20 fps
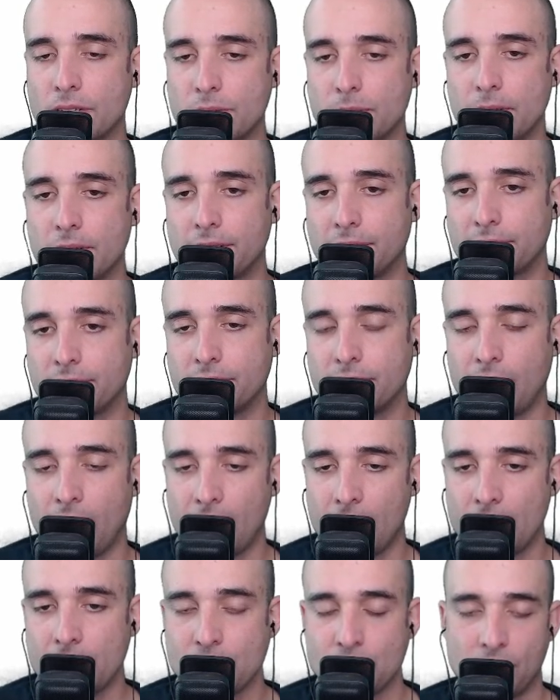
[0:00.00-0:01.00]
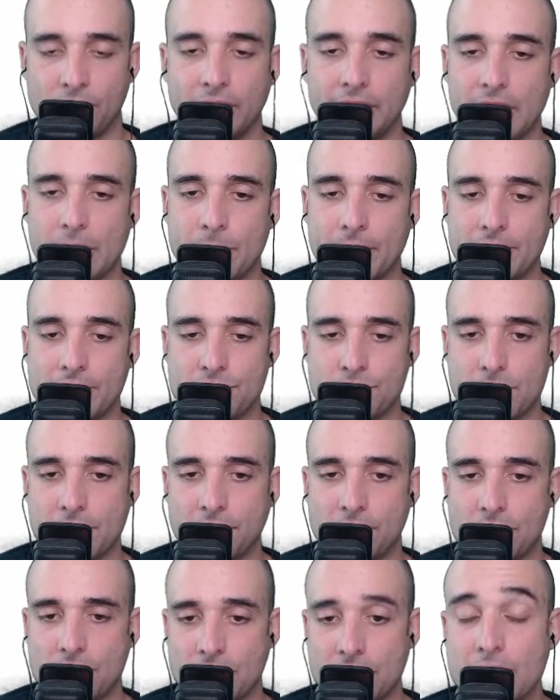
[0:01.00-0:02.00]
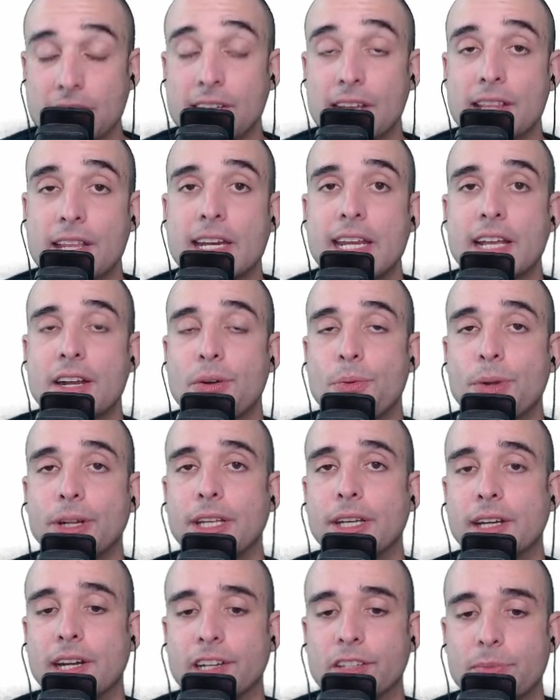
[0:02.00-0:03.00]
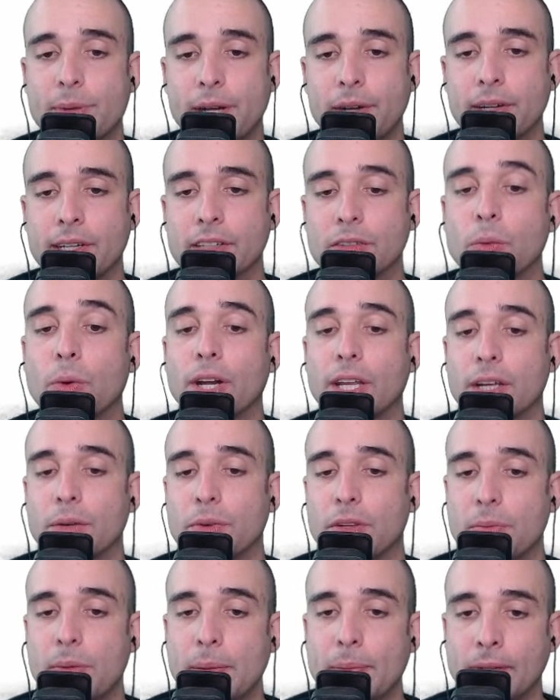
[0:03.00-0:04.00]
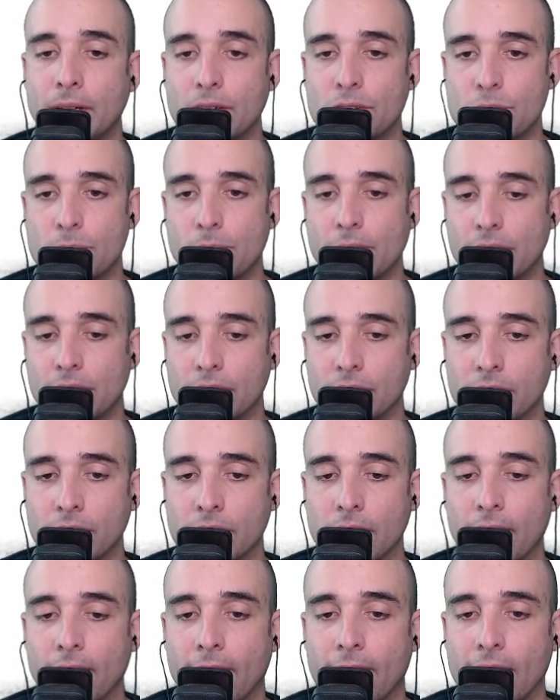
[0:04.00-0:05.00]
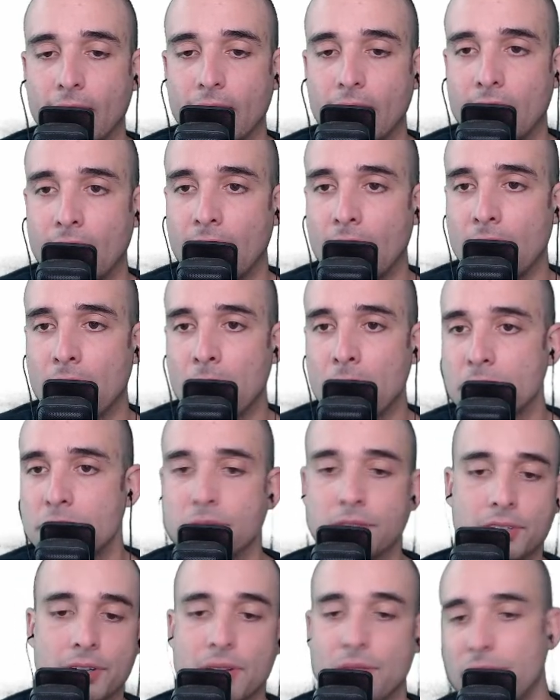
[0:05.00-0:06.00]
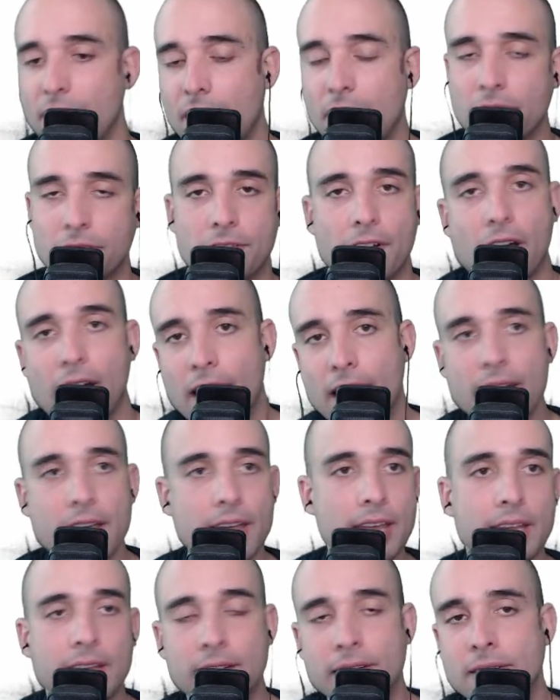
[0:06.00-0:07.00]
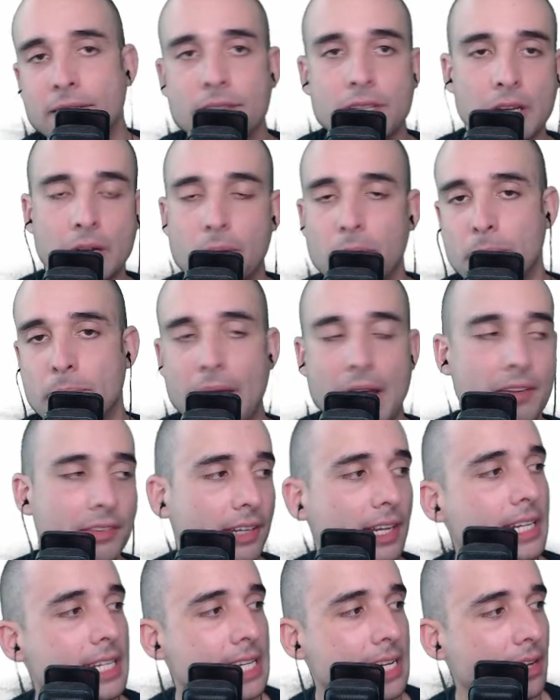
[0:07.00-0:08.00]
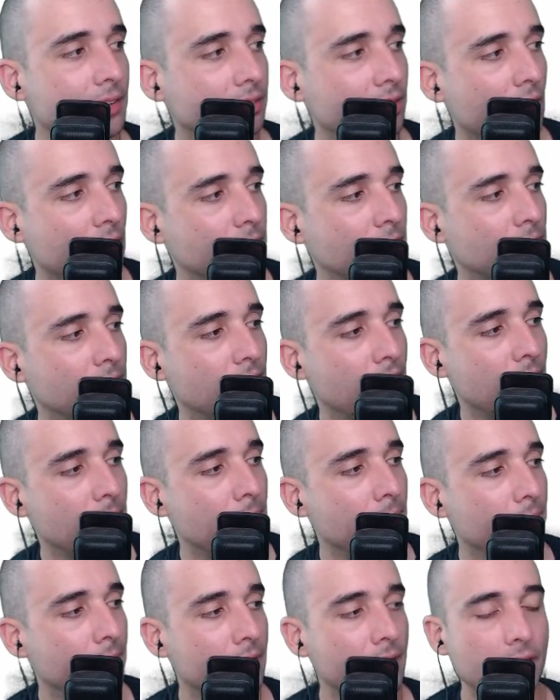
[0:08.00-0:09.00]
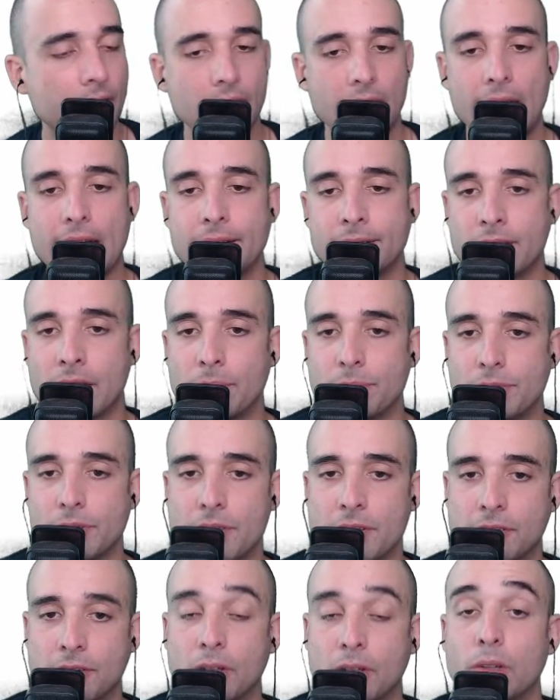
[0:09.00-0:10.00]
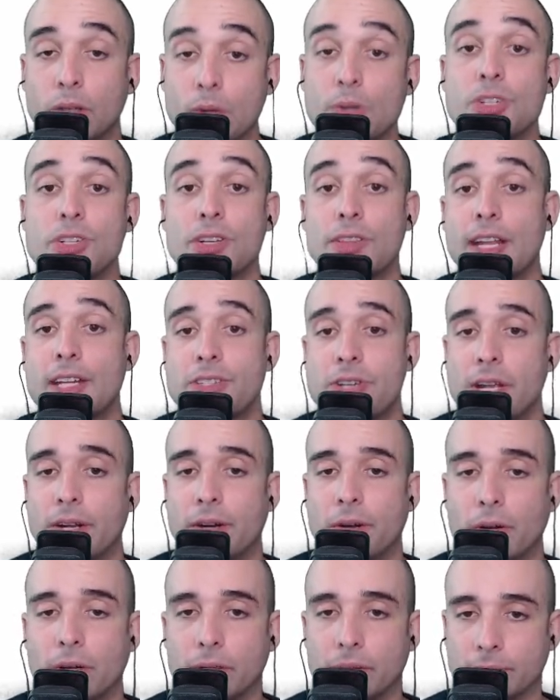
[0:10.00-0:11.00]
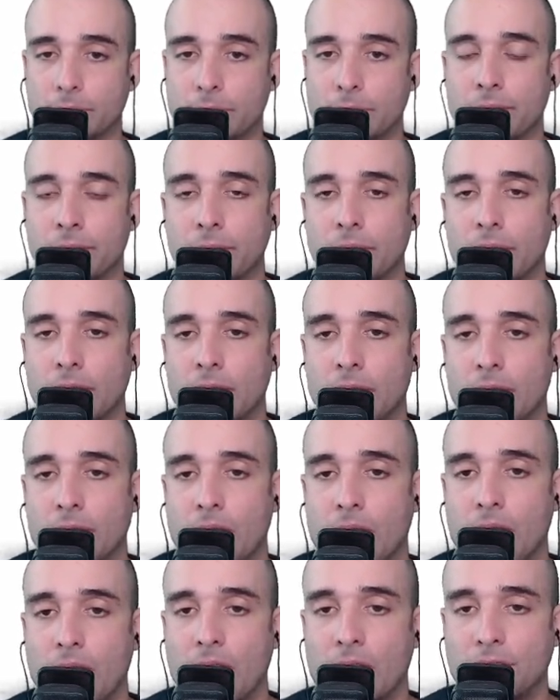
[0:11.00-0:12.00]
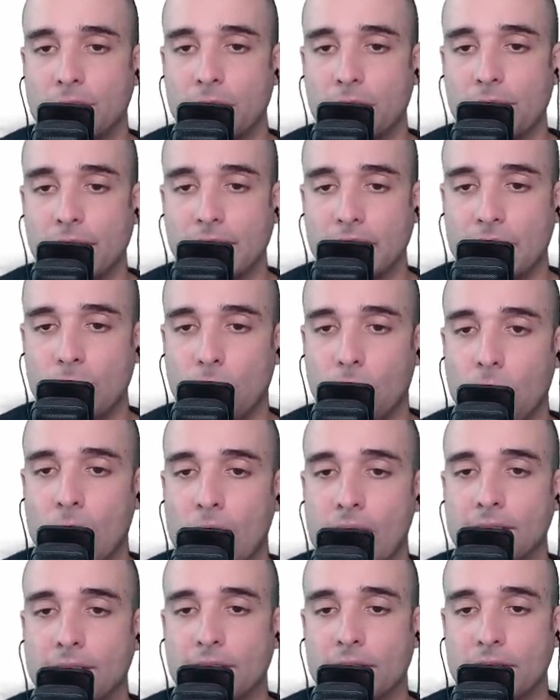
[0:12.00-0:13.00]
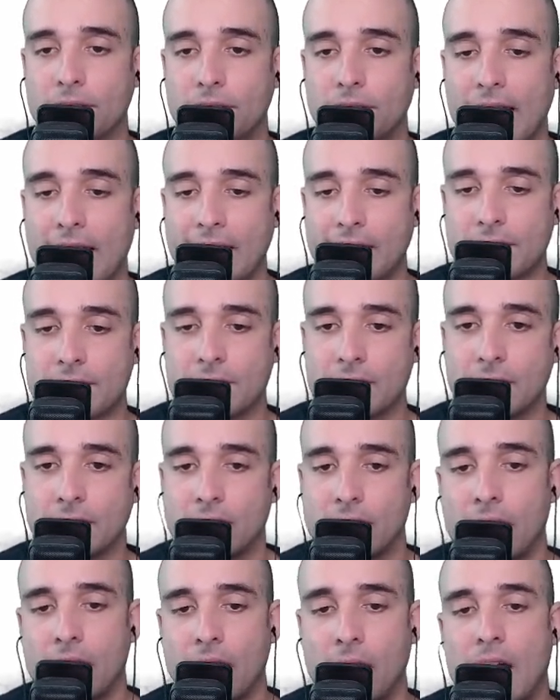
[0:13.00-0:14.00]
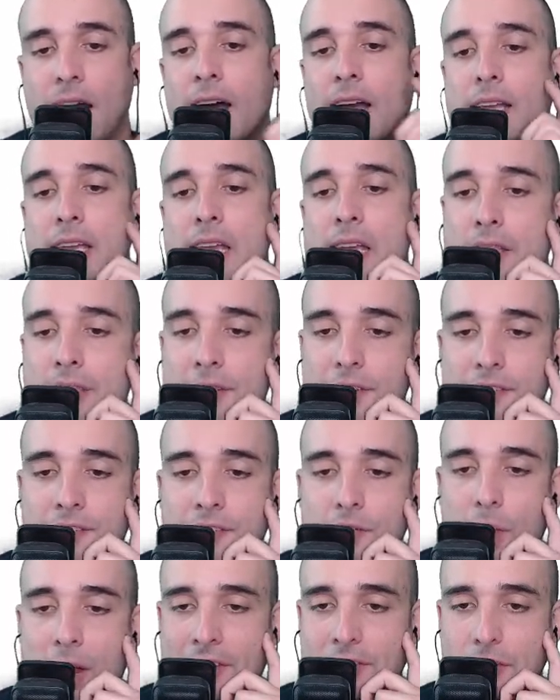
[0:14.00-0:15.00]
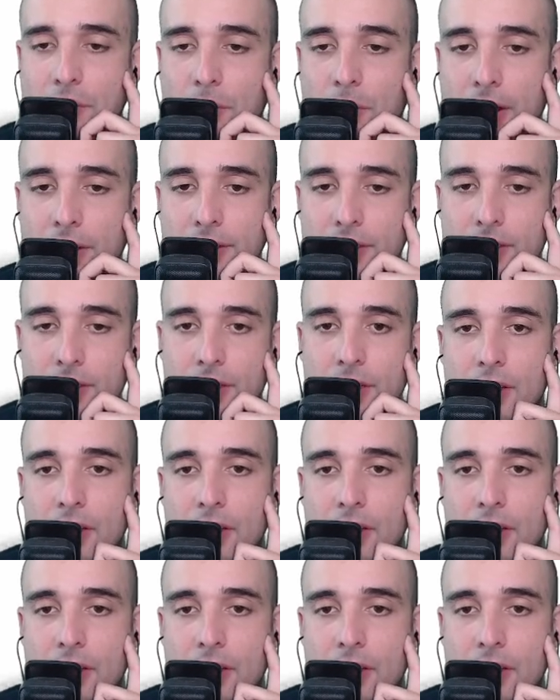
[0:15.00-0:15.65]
to us internally about this research, and he said that he had a really good experience working with people on Twitter to sort of verify and, bounce ideas off of them and come to this conclusion that General Surovikin was, in fact, in this restaurant